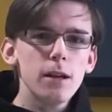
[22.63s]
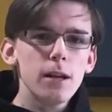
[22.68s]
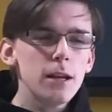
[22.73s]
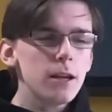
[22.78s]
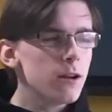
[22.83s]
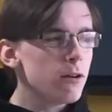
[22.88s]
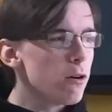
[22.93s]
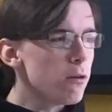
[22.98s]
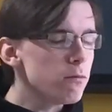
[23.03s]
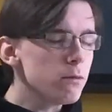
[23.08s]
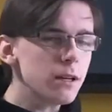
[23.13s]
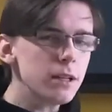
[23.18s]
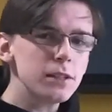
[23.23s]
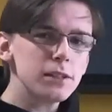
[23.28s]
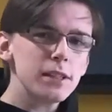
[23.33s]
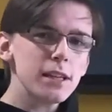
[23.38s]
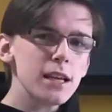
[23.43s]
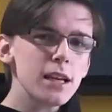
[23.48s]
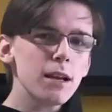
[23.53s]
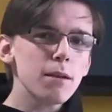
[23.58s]
You're only
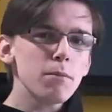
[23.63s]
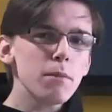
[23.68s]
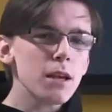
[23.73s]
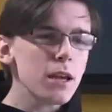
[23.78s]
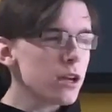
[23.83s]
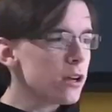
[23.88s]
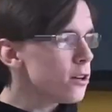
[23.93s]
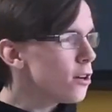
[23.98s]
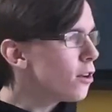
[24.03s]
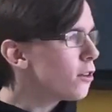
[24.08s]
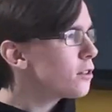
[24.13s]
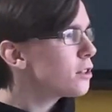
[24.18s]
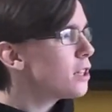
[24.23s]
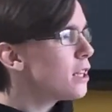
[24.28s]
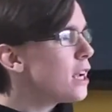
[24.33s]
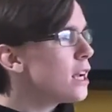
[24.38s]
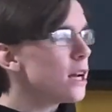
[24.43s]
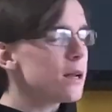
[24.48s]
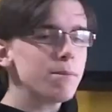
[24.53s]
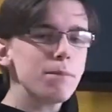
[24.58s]
seeing me, you're not
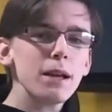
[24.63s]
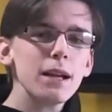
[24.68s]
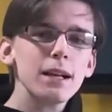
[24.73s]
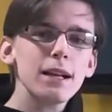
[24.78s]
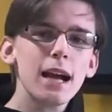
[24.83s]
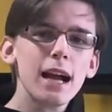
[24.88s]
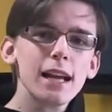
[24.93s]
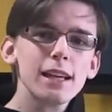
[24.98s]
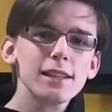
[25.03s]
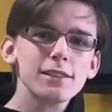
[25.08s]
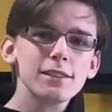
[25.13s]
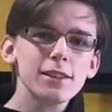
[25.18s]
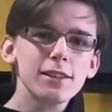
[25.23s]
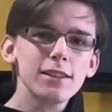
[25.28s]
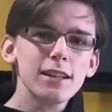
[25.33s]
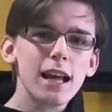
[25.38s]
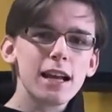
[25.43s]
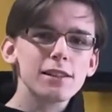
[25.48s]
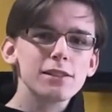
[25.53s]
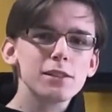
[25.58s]
seeing a big guy stood
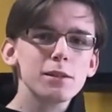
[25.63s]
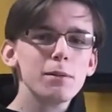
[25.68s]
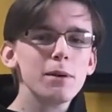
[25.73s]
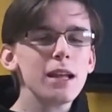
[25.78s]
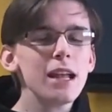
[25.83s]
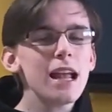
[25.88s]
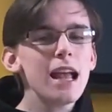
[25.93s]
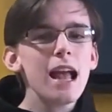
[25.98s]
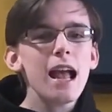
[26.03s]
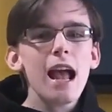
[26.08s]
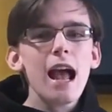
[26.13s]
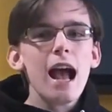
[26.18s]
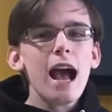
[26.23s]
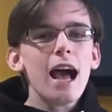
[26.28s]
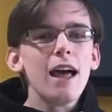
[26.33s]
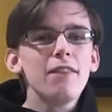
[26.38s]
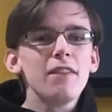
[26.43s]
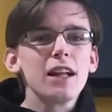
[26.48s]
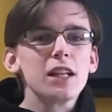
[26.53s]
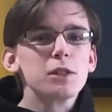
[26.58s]
next to me,
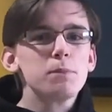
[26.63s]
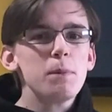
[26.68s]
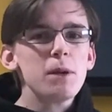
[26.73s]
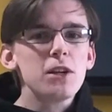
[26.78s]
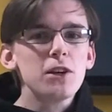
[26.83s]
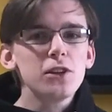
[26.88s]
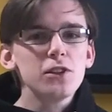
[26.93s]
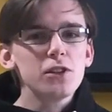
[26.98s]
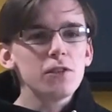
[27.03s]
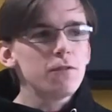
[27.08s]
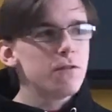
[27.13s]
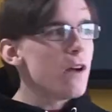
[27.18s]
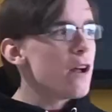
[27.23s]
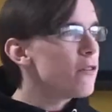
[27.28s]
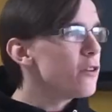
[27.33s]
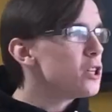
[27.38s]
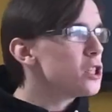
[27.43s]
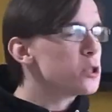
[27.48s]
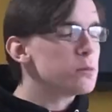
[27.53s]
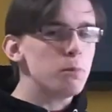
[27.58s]
and that's because of
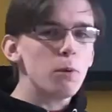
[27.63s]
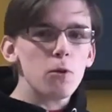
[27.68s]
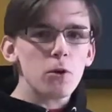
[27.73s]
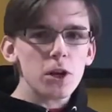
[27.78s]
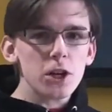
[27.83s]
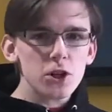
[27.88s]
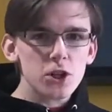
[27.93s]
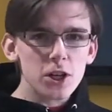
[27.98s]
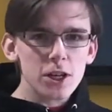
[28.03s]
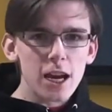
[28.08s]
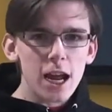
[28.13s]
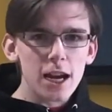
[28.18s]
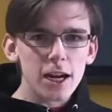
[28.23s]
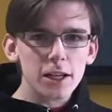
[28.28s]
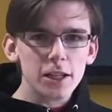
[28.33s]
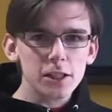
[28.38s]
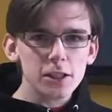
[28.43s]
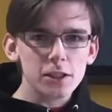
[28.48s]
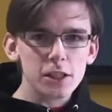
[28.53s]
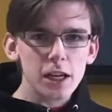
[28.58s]
very spooky
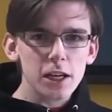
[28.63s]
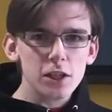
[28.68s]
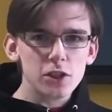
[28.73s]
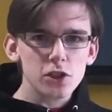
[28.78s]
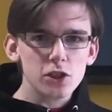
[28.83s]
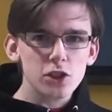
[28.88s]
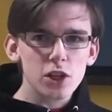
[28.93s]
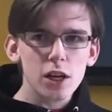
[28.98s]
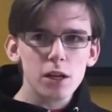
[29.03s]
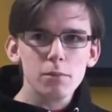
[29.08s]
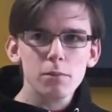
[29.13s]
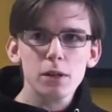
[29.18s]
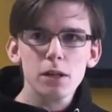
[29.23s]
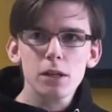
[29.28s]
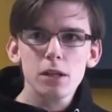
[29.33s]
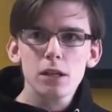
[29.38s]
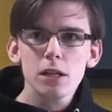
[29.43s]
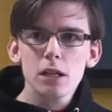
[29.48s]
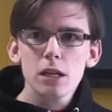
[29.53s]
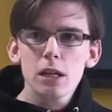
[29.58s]
shenanigans, ladies and
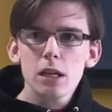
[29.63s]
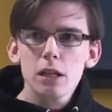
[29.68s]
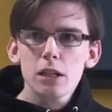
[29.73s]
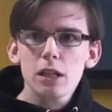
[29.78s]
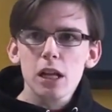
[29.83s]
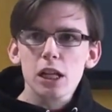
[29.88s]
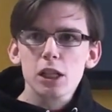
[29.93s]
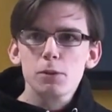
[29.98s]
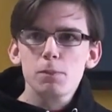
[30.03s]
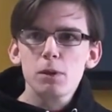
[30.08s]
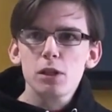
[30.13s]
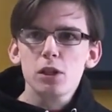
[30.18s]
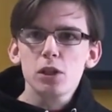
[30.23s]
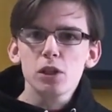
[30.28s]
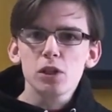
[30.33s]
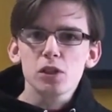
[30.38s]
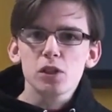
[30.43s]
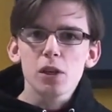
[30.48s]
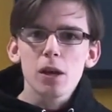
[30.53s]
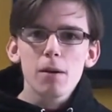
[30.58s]
gentlemen. That's
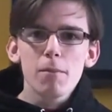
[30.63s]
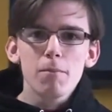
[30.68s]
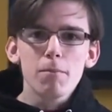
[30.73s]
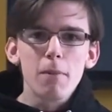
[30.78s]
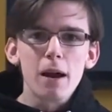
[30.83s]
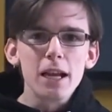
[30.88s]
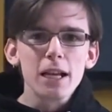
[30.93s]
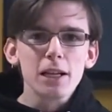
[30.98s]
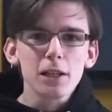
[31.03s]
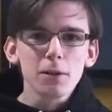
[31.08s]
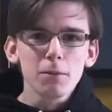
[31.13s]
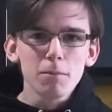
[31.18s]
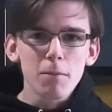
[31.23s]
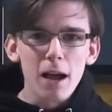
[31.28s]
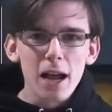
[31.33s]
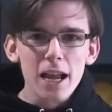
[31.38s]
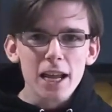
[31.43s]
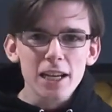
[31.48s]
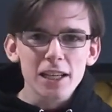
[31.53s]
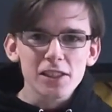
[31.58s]
because Michael
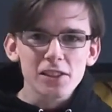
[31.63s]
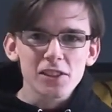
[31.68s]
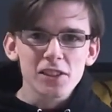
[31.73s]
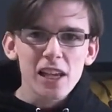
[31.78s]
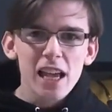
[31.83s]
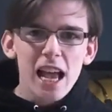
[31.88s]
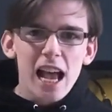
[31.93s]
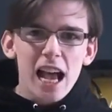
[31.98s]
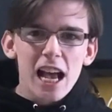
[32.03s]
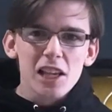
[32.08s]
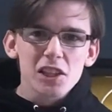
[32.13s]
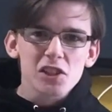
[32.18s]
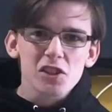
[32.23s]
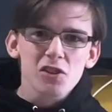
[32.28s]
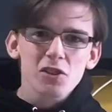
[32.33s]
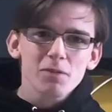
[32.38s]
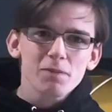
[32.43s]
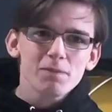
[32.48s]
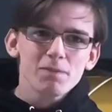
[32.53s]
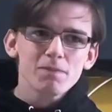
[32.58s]
Myers
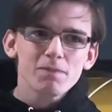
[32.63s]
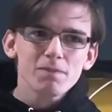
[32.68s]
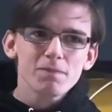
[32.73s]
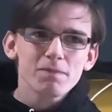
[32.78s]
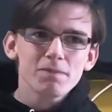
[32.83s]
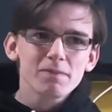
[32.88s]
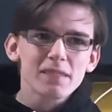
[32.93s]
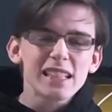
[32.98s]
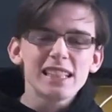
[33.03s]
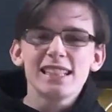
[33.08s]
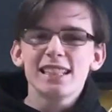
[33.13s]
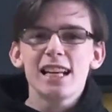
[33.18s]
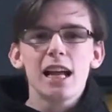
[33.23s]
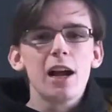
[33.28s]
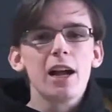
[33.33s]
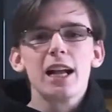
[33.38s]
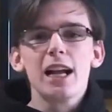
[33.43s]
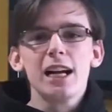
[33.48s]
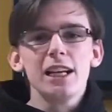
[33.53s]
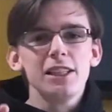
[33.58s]
has... No,
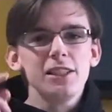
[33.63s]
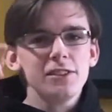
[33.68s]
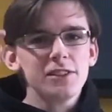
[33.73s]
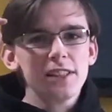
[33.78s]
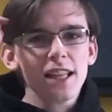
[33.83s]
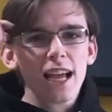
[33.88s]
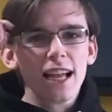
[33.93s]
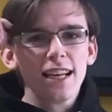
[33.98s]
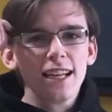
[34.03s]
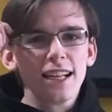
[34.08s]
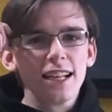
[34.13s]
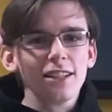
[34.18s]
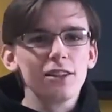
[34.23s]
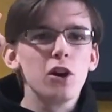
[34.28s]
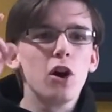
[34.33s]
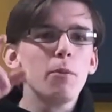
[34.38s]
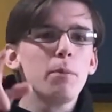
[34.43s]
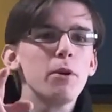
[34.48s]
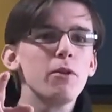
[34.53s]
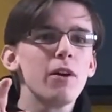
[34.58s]
I can't use that now.
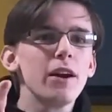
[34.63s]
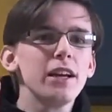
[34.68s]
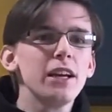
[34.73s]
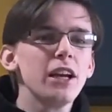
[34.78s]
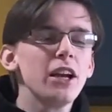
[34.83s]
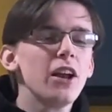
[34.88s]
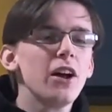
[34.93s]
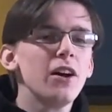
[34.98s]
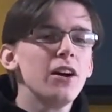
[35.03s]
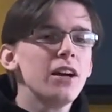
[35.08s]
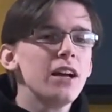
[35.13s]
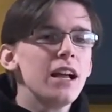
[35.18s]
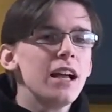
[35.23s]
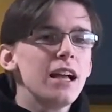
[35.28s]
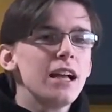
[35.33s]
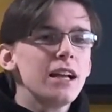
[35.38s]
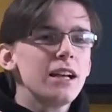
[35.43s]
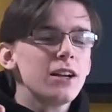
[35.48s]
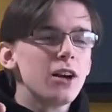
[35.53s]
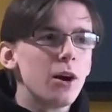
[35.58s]
Copyright. No.
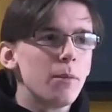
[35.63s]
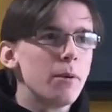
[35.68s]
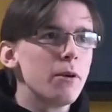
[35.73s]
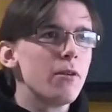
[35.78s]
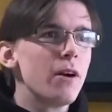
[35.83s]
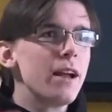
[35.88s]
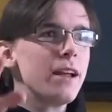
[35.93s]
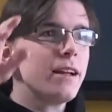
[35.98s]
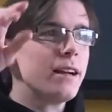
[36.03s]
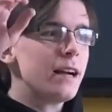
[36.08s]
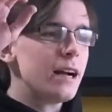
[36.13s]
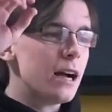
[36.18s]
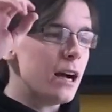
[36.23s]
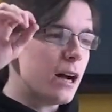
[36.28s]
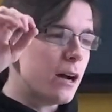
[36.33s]
Copyright.